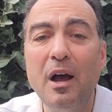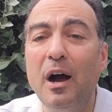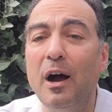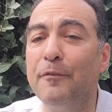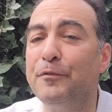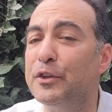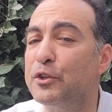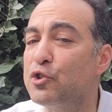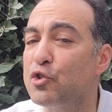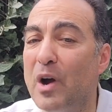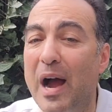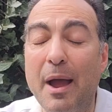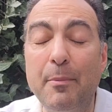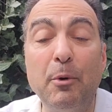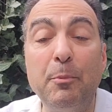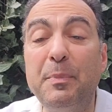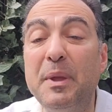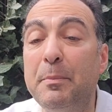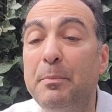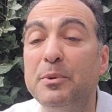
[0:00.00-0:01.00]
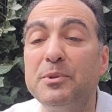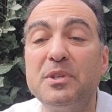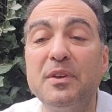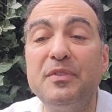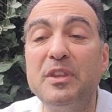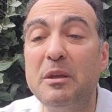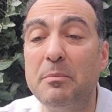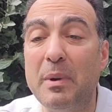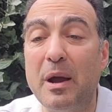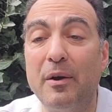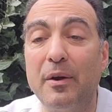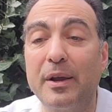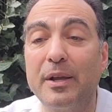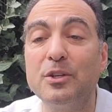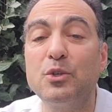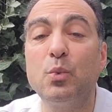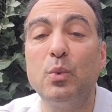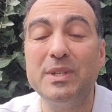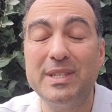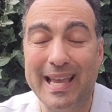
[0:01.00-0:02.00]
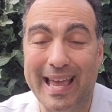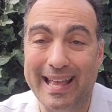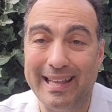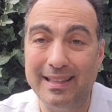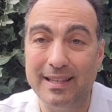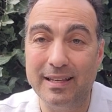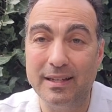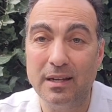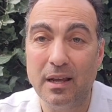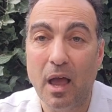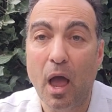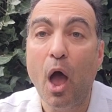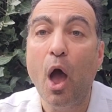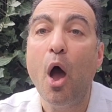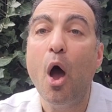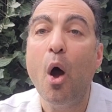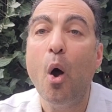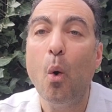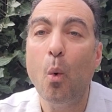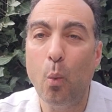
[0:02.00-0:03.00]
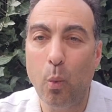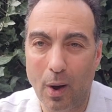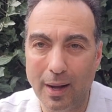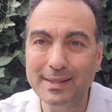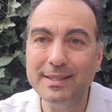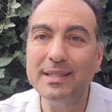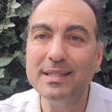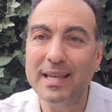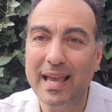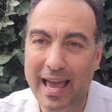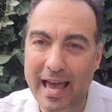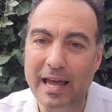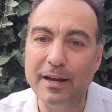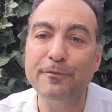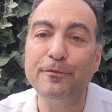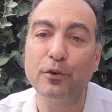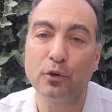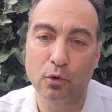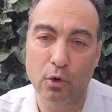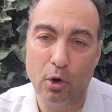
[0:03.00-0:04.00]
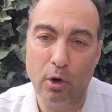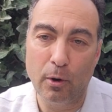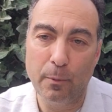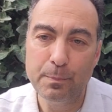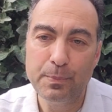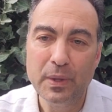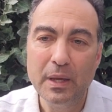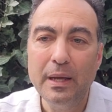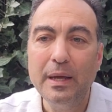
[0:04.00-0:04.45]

of the tribal peoples of the Americas was ended once and for all.